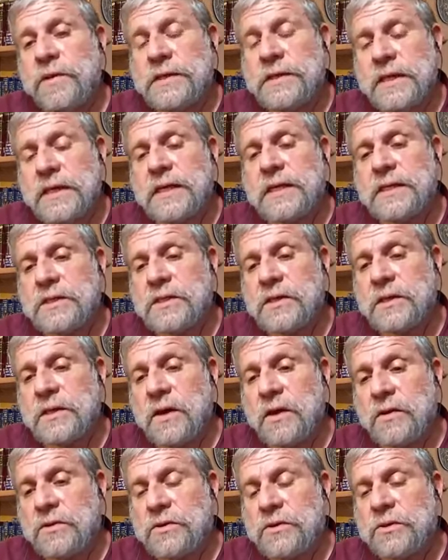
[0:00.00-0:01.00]
visit
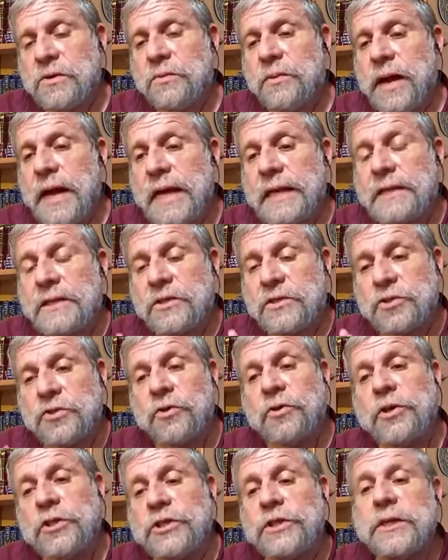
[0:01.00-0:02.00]
us also at
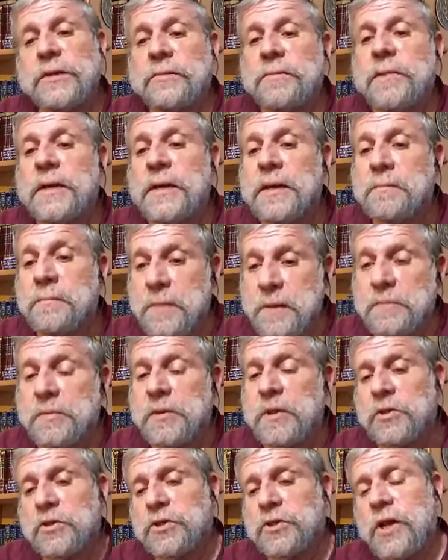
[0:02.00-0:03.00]
the Shorashim
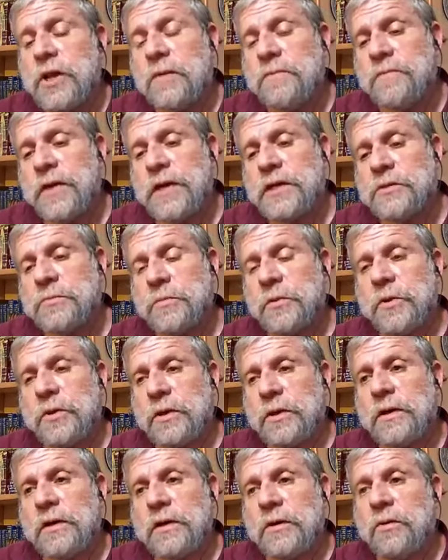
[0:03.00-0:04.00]
Biblical Shop
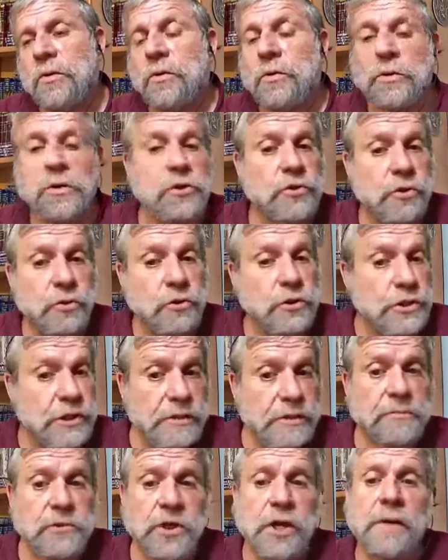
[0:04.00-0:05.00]
Facebook or the
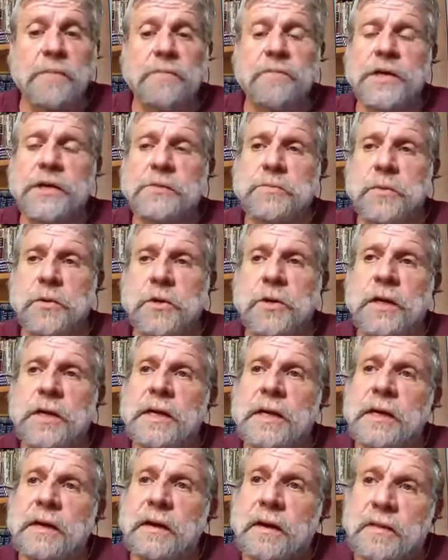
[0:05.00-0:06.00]
Shorashim Shop Facebook.